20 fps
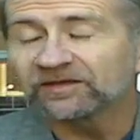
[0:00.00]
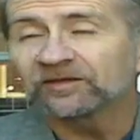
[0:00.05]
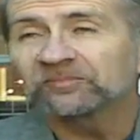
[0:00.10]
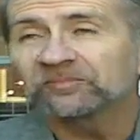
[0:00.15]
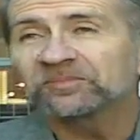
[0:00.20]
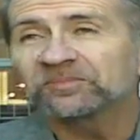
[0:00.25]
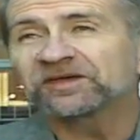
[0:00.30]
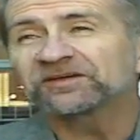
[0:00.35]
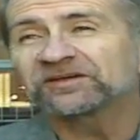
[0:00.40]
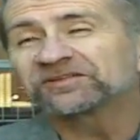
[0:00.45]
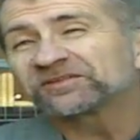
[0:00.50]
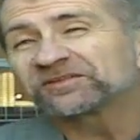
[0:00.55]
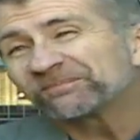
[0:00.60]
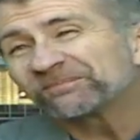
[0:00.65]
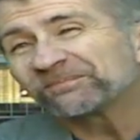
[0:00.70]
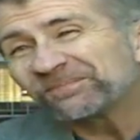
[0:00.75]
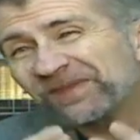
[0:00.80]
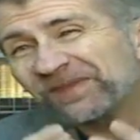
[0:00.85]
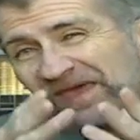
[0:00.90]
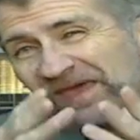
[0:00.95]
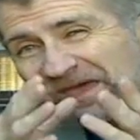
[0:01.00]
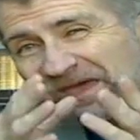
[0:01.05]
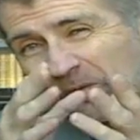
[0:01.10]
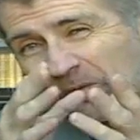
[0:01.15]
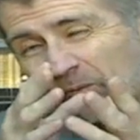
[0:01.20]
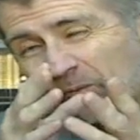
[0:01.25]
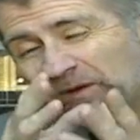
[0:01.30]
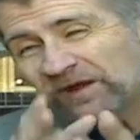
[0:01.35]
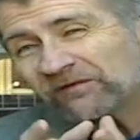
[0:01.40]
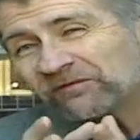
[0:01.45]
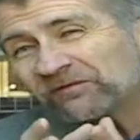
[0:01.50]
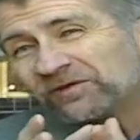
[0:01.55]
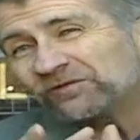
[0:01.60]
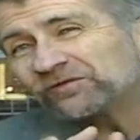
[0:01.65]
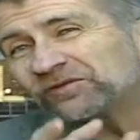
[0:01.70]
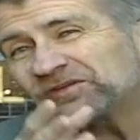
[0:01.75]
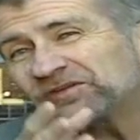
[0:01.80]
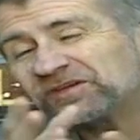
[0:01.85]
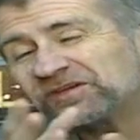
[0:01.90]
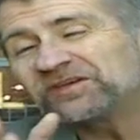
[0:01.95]
Because whenever you
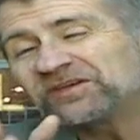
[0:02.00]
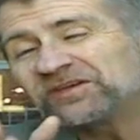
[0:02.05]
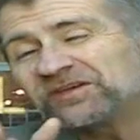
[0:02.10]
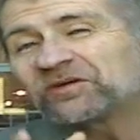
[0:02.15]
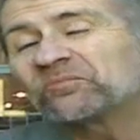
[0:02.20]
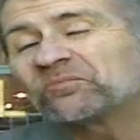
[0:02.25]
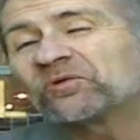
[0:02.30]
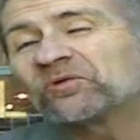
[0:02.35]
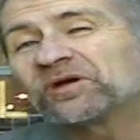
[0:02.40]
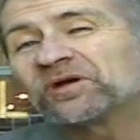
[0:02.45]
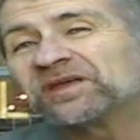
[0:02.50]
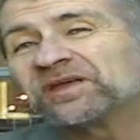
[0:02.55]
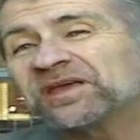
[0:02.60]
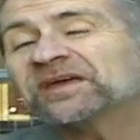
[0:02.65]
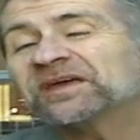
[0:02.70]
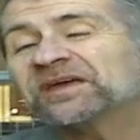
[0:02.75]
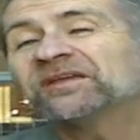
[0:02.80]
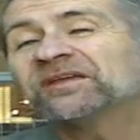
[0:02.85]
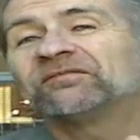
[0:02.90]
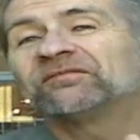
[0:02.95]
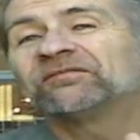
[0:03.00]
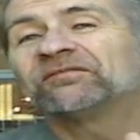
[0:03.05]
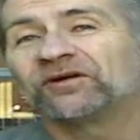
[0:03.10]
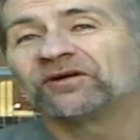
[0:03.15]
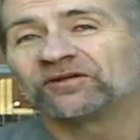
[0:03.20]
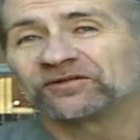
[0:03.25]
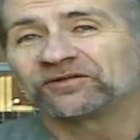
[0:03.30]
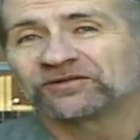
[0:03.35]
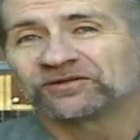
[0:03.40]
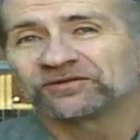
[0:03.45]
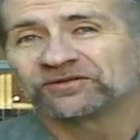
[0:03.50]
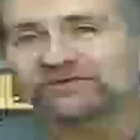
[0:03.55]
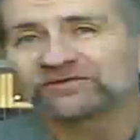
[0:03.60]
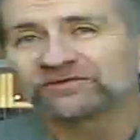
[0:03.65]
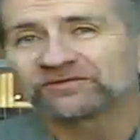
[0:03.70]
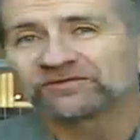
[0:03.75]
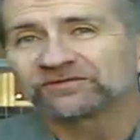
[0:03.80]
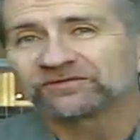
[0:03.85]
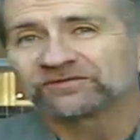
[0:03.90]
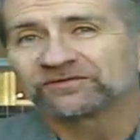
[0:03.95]
see someone in a fault,
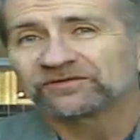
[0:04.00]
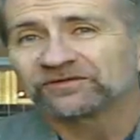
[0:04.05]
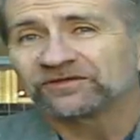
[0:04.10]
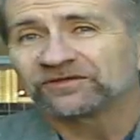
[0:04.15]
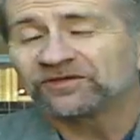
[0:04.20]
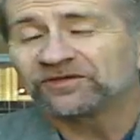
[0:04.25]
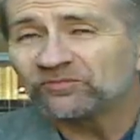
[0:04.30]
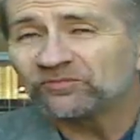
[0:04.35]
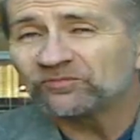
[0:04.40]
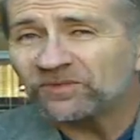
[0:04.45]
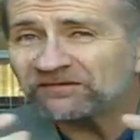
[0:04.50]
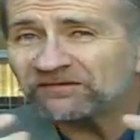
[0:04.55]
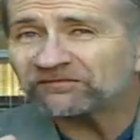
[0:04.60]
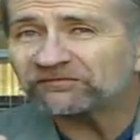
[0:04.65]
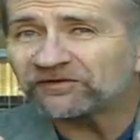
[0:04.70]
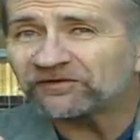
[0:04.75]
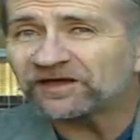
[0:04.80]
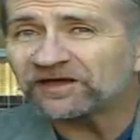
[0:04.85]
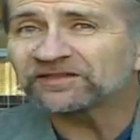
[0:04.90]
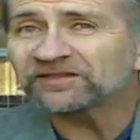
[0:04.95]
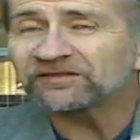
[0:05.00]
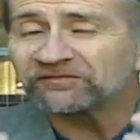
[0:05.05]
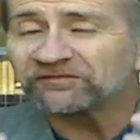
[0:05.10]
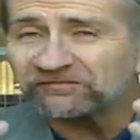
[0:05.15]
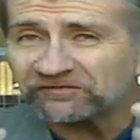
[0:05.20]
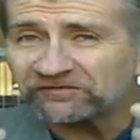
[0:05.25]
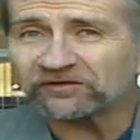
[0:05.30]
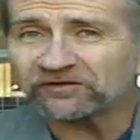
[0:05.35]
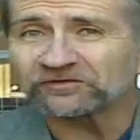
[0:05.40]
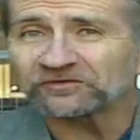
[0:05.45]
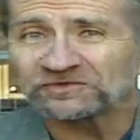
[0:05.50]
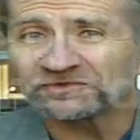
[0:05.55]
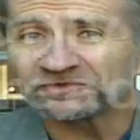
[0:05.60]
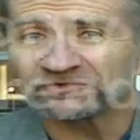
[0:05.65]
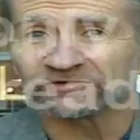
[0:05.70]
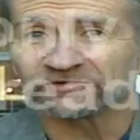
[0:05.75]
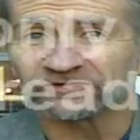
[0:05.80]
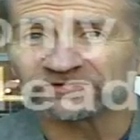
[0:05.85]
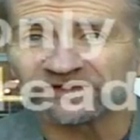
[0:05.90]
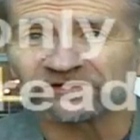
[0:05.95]
you may find the fault in
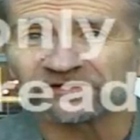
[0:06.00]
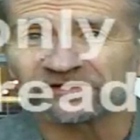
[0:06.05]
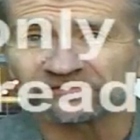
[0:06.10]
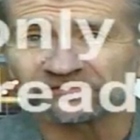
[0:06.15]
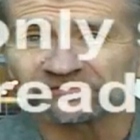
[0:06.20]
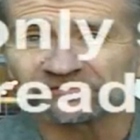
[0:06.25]
yourself.